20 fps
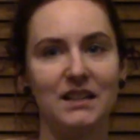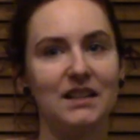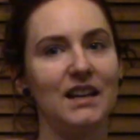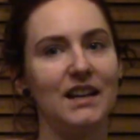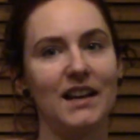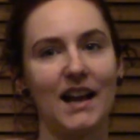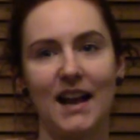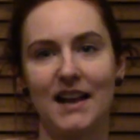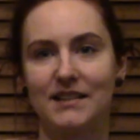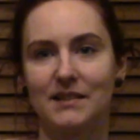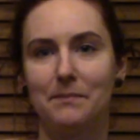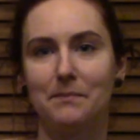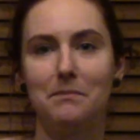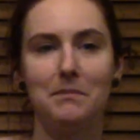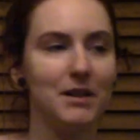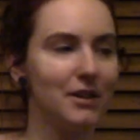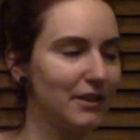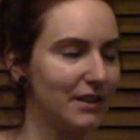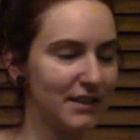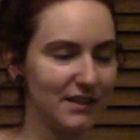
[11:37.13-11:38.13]
Knit has a
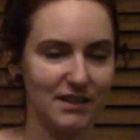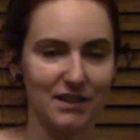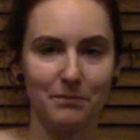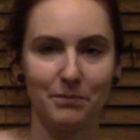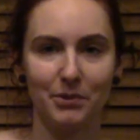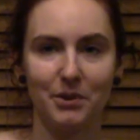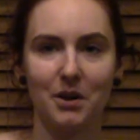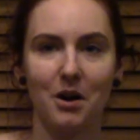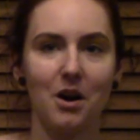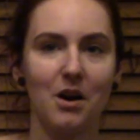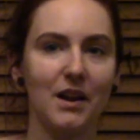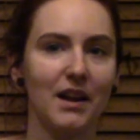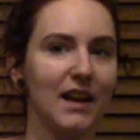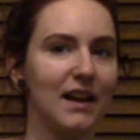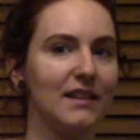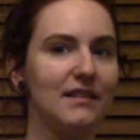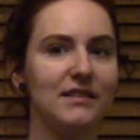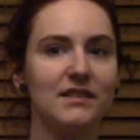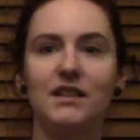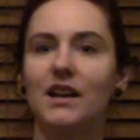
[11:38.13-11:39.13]
million simple
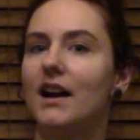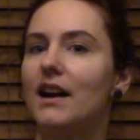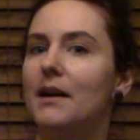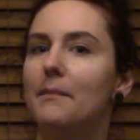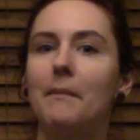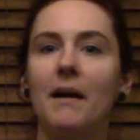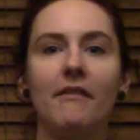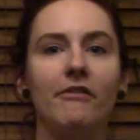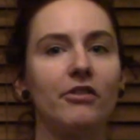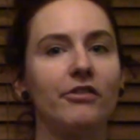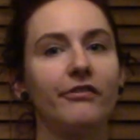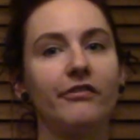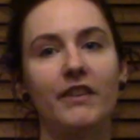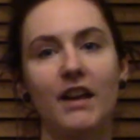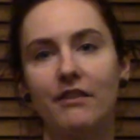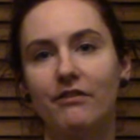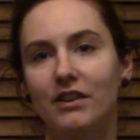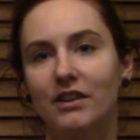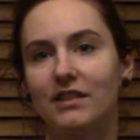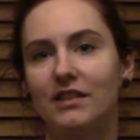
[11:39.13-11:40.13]
cardigans. My
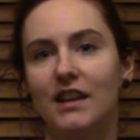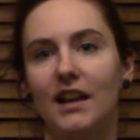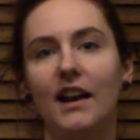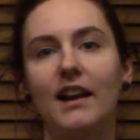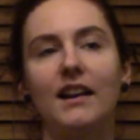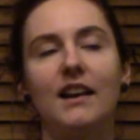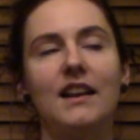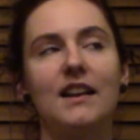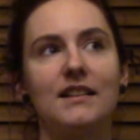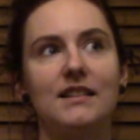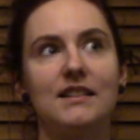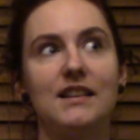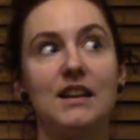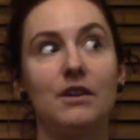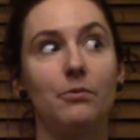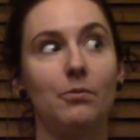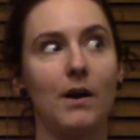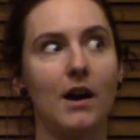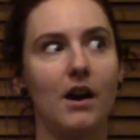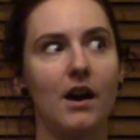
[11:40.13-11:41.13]
favorite thing,
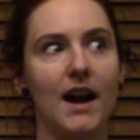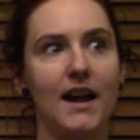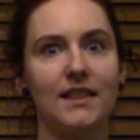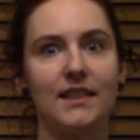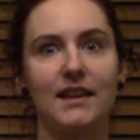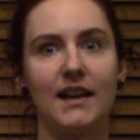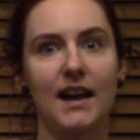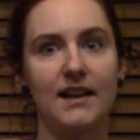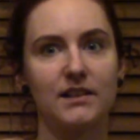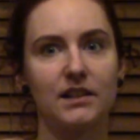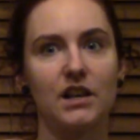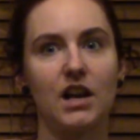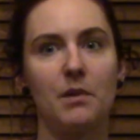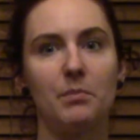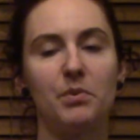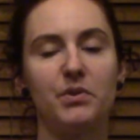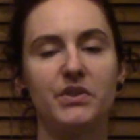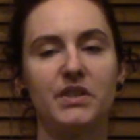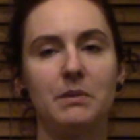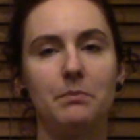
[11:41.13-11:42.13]
Knitwear, I think has a
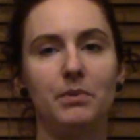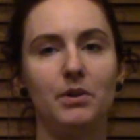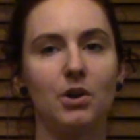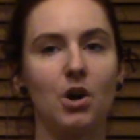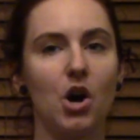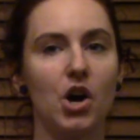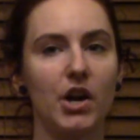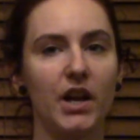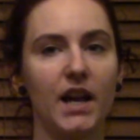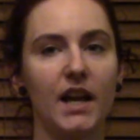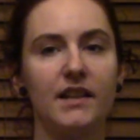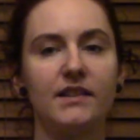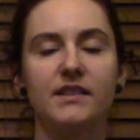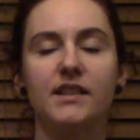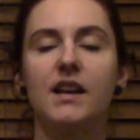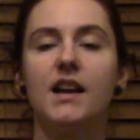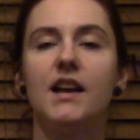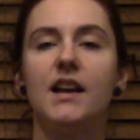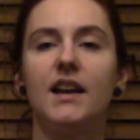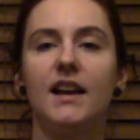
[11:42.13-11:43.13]
couple simple cardigans.
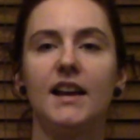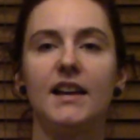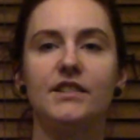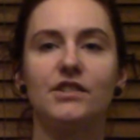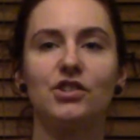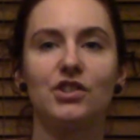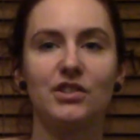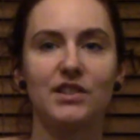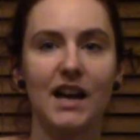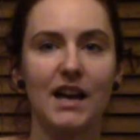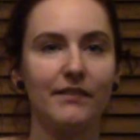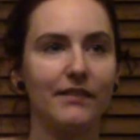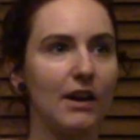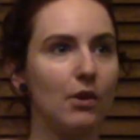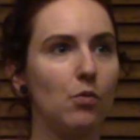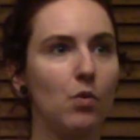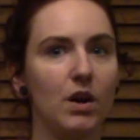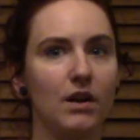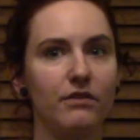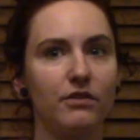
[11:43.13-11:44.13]
It's just kind of
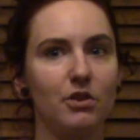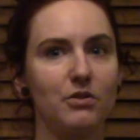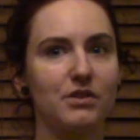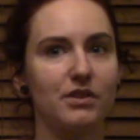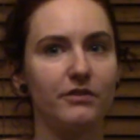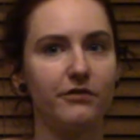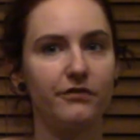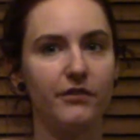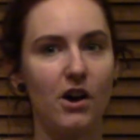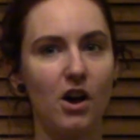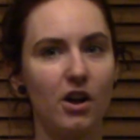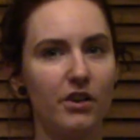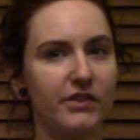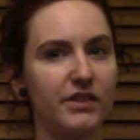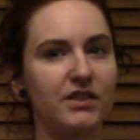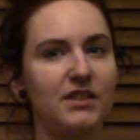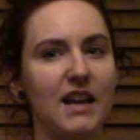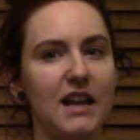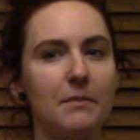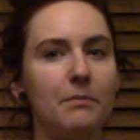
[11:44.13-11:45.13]
like one of those fall
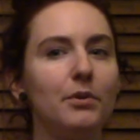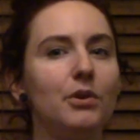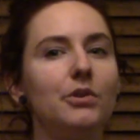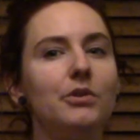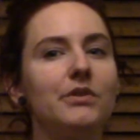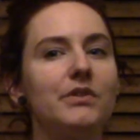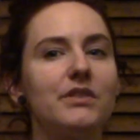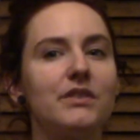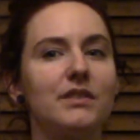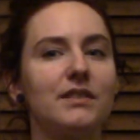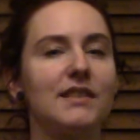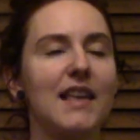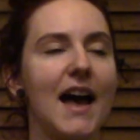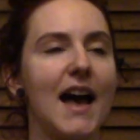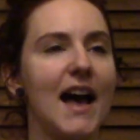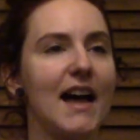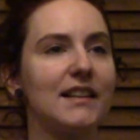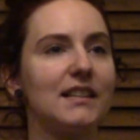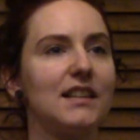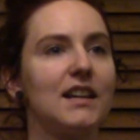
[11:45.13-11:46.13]
staples
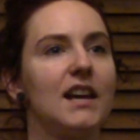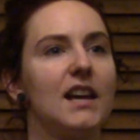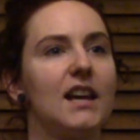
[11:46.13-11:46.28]
that